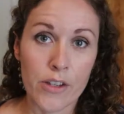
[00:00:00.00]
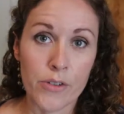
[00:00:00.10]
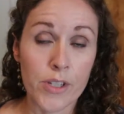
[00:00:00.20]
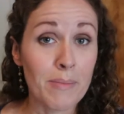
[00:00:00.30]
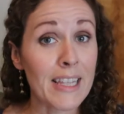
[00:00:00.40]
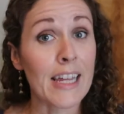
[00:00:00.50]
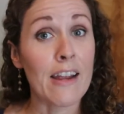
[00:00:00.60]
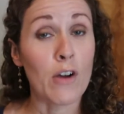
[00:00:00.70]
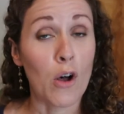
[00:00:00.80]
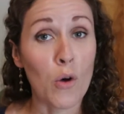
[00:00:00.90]
So something that
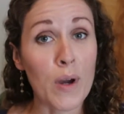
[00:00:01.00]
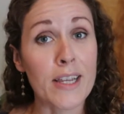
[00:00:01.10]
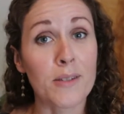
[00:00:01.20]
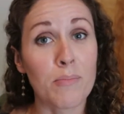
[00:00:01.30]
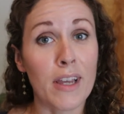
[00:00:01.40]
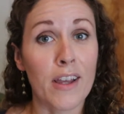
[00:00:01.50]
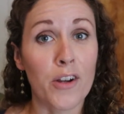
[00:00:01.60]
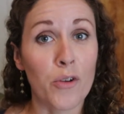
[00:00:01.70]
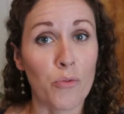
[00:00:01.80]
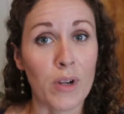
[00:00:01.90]
I've always
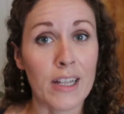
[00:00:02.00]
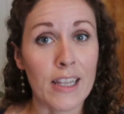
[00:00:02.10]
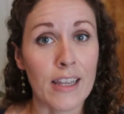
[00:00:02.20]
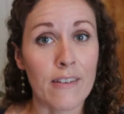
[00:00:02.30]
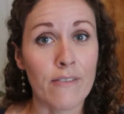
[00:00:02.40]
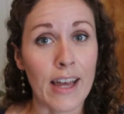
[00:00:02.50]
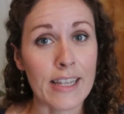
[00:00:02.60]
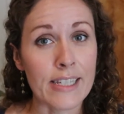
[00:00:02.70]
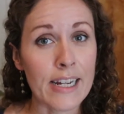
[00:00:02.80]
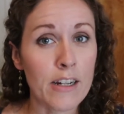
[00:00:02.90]
been really
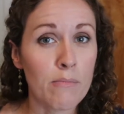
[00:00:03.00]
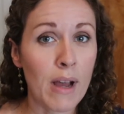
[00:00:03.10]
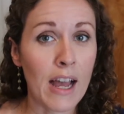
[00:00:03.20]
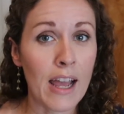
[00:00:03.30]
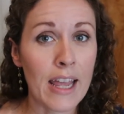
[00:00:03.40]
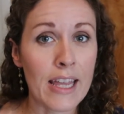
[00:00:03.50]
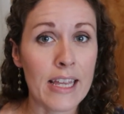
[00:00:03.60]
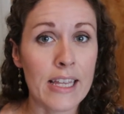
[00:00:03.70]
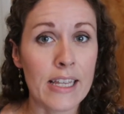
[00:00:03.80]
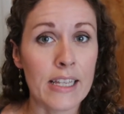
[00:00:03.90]
fascinated by
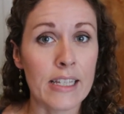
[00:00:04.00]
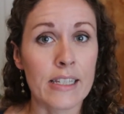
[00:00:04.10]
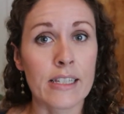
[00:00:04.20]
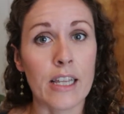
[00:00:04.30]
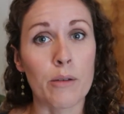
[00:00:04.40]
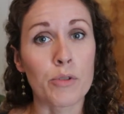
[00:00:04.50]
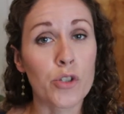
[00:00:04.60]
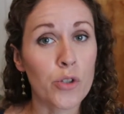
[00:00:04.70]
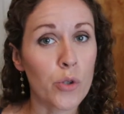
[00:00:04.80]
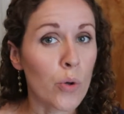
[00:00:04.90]
is
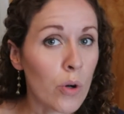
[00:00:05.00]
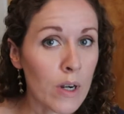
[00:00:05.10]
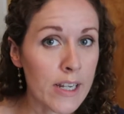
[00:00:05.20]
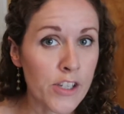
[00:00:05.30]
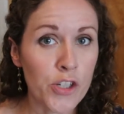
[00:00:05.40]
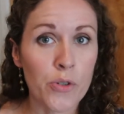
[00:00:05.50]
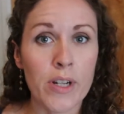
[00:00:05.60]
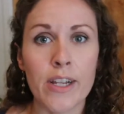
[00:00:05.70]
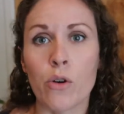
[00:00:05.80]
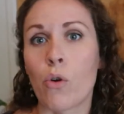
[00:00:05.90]
obscure
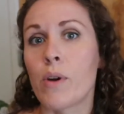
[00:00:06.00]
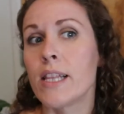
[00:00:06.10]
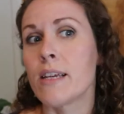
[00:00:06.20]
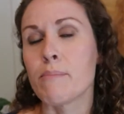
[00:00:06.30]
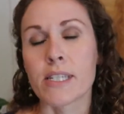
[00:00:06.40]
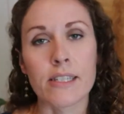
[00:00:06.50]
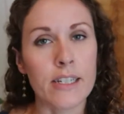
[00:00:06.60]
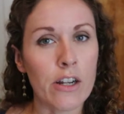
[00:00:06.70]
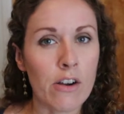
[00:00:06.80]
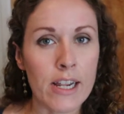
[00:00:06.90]
history or really
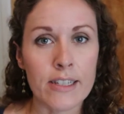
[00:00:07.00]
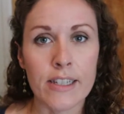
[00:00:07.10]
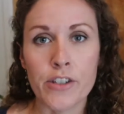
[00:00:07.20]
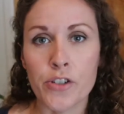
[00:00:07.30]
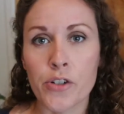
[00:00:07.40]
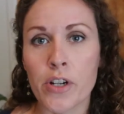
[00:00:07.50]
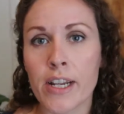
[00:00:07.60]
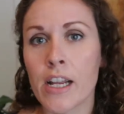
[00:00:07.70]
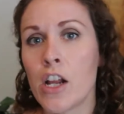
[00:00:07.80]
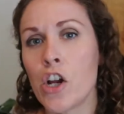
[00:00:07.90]
mysterious
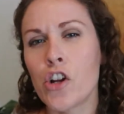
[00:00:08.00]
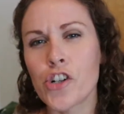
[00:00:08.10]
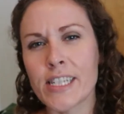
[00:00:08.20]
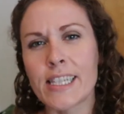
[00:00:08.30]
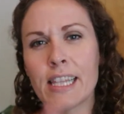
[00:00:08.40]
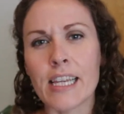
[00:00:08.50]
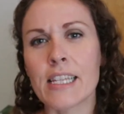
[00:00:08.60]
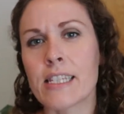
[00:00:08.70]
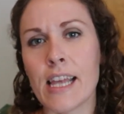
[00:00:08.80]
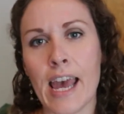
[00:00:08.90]
history, or just
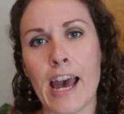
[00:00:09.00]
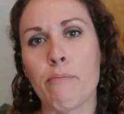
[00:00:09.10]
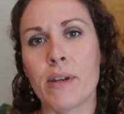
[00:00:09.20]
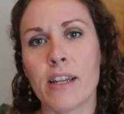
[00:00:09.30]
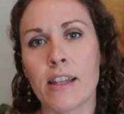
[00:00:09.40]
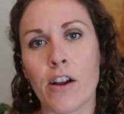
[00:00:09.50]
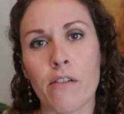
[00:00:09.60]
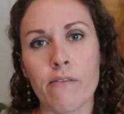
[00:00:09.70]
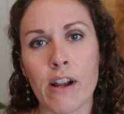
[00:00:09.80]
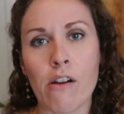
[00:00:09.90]
things that happen that
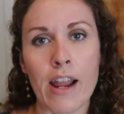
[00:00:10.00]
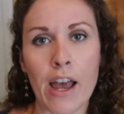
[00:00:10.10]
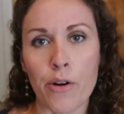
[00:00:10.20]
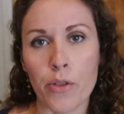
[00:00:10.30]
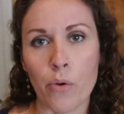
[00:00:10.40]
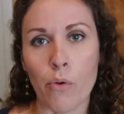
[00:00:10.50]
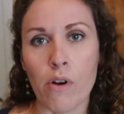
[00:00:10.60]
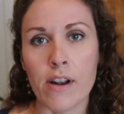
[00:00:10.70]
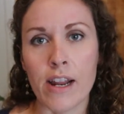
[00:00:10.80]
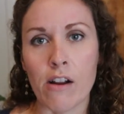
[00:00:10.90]
are very out of the
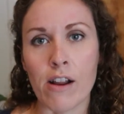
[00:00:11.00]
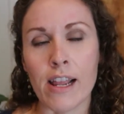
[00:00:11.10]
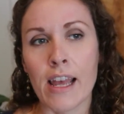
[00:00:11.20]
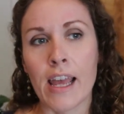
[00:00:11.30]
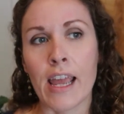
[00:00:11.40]
ordinary